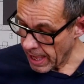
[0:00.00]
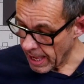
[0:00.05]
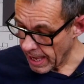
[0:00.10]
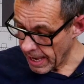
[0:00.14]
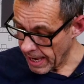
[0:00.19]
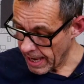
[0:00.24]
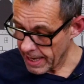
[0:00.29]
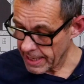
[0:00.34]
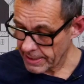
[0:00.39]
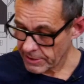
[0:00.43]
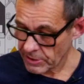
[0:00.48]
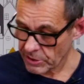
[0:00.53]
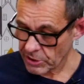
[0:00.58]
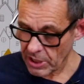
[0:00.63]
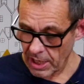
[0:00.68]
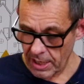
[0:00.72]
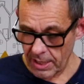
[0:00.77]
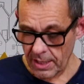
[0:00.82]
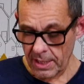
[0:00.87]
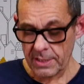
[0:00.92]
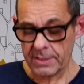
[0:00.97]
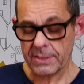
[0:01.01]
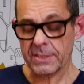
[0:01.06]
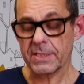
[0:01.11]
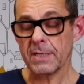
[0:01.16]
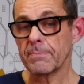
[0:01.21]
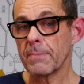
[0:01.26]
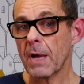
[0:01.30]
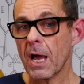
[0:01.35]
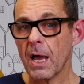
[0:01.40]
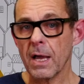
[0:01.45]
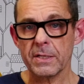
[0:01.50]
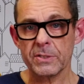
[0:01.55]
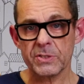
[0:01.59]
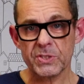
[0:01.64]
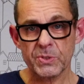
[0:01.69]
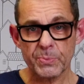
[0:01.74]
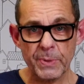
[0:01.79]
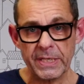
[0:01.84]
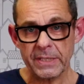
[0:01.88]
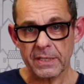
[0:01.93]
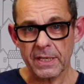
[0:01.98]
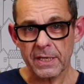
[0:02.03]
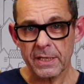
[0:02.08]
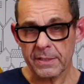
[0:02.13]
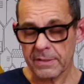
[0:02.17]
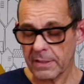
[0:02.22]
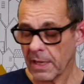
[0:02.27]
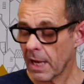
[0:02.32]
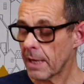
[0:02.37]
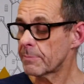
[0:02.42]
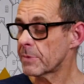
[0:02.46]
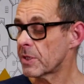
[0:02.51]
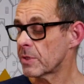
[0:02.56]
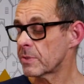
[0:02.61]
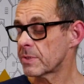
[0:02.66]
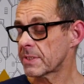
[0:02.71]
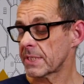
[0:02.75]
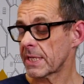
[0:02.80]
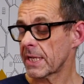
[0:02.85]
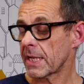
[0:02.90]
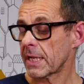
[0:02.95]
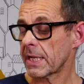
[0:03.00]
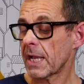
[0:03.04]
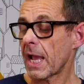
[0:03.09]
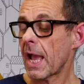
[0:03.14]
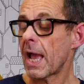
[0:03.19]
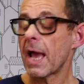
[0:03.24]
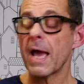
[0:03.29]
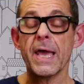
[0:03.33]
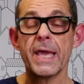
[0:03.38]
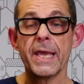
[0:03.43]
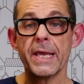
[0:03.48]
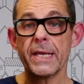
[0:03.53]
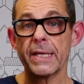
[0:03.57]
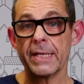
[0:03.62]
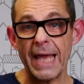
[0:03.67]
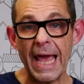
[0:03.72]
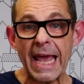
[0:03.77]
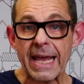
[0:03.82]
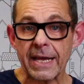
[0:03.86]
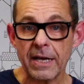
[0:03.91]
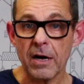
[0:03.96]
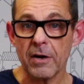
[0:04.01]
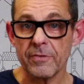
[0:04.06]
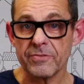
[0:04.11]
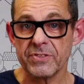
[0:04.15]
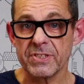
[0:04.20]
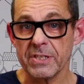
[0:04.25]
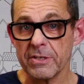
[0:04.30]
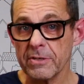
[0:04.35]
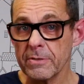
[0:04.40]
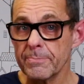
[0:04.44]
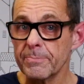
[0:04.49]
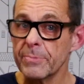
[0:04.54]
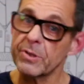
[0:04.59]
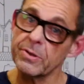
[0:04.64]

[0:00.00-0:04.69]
and some sweetener. And I'm using a agave syrup.